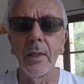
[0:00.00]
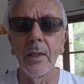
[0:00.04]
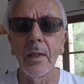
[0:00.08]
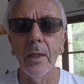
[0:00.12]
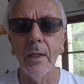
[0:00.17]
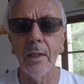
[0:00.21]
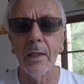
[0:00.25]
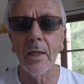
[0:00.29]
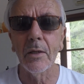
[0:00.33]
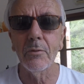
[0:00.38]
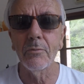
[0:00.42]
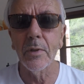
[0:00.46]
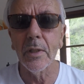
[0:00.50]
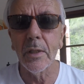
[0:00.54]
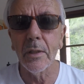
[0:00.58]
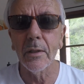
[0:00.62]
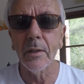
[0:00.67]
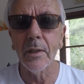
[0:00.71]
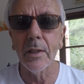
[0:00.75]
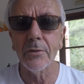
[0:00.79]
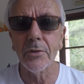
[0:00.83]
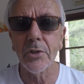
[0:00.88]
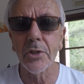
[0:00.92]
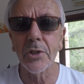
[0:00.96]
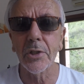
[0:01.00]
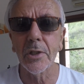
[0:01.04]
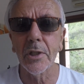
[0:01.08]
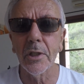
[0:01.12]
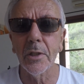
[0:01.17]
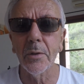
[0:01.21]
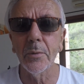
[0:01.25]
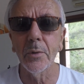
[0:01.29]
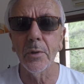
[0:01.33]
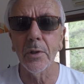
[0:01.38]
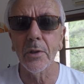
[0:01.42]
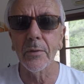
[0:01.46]
and I really like to show
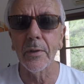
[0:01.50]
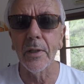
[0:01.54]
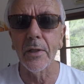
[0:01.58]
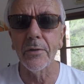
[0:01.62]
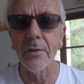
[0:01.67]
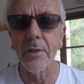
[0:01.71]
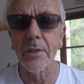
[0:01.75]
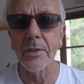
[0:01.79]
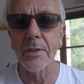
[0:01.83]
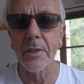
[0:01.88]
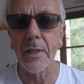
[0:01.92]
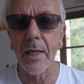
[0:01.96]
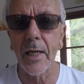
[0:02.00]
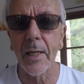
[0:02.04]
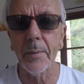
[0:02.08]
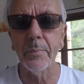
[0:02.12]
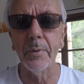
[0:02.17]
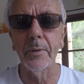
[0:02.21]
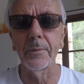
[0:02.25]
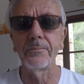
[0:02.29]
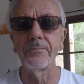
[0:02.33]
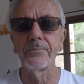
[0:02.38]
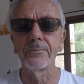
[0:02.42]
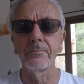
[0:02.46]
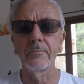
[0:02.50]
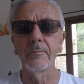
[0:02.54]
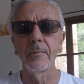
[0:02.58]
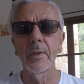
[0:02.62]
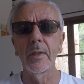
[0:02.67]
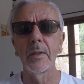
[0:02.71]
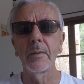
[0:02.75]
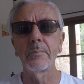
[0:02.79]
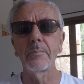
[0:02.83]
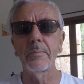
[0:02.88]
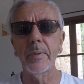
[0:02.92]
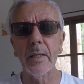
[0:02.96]
you all the great things that happen.
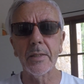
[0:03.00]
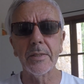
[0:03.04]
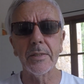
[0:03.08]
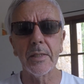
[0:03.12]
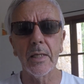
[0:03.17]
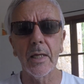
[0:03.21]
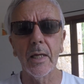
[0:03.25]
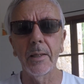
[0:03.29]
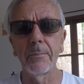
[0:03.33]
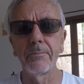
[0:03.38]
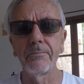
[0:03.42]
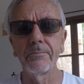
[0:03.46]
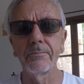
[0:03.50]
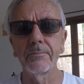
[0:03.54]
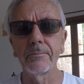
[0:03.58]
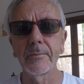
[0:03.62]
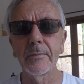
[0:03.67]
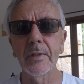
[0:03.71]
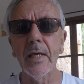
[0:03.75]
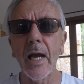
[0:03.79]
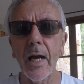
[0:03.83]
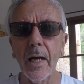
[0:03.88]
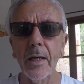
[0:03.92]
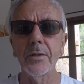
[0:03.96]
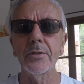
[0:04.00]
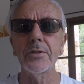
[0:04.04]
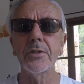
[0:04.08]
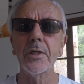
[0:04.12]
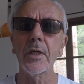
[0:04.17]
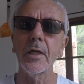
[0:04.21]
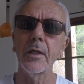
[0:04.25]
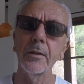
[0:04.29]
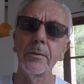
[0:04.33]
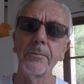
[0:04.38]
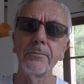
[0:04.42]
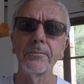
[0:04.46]
But yeah,
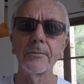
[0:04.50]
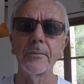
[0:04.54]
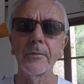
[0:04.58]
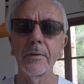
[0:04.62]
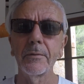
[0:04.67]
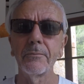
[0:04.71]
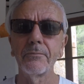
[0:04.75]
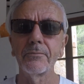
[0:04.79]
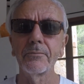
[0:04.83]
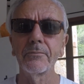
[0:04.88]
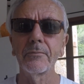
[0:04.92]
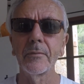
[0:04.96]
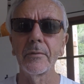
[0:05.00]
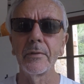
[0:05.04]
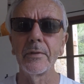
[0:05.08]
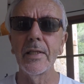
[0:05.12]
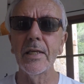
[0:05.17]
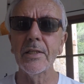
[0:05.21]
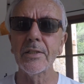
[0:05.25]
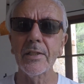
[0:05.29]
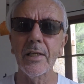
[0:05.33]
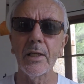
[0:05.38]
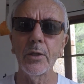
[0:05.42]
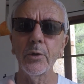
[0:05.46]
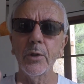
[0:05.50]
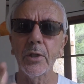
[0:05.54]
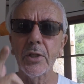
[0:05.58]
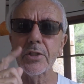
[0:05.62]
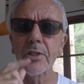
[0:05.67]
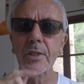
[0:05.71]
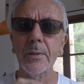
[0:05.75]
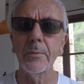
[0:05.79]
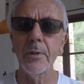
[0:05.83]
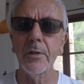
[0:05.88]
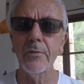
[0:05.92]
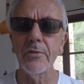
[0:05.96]
so next I'll look at
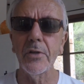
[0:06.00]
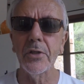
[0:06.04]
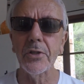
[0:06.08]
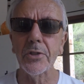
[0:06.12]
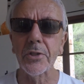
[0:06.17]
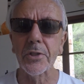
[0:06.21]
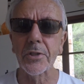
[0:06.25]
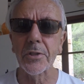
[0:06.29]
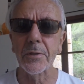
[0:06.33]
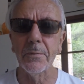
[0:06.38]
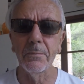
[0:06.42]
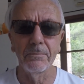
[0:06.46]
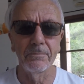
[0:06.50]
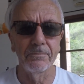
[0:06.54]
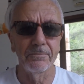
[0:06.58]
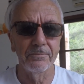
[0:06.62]
some of the features.